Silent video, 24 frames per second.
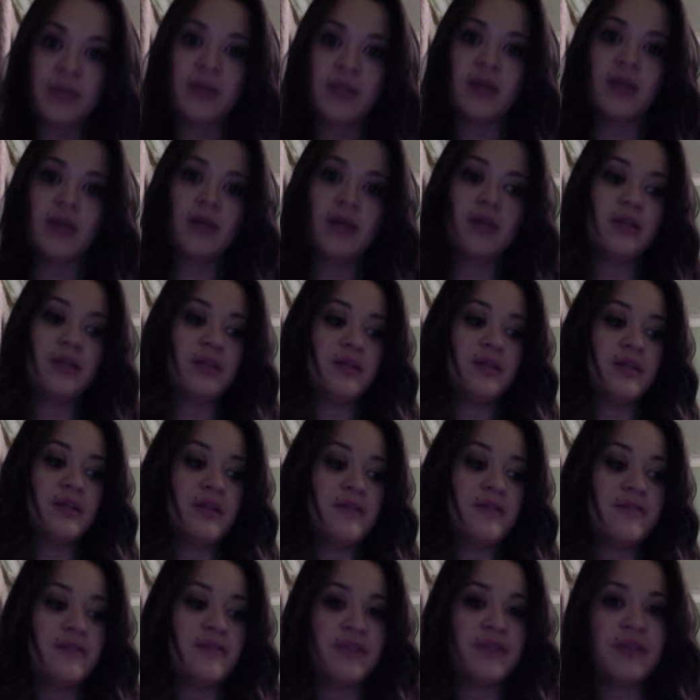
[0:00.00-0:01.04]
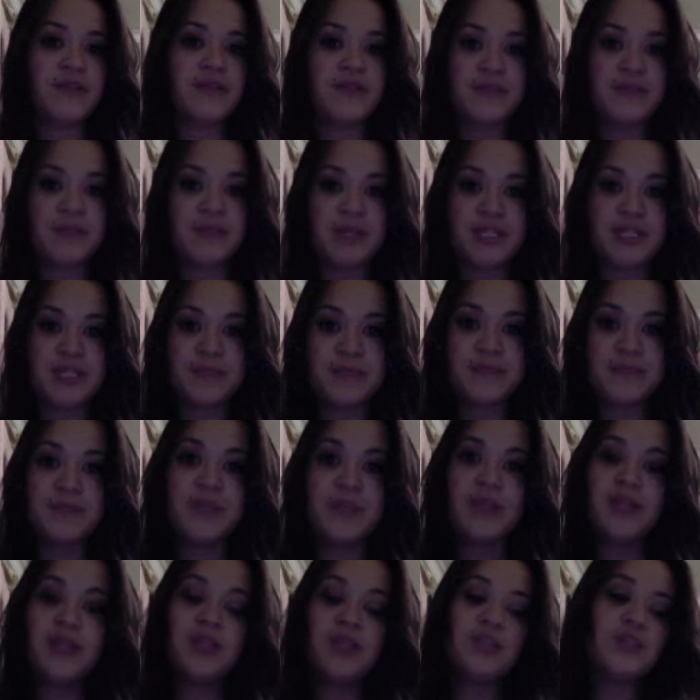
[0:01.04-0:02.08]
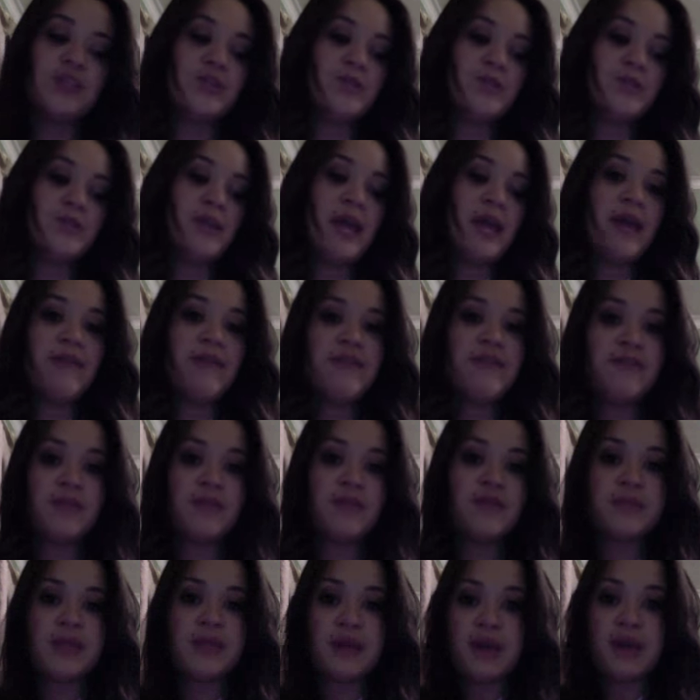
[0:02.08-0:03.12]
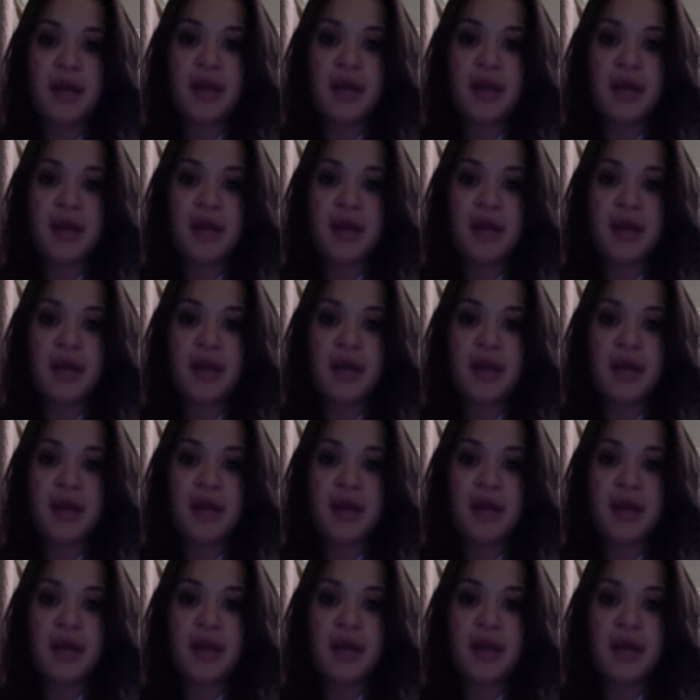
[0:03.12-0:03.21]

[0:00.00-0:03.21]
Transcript: They're looking for the information. So they have the forms out.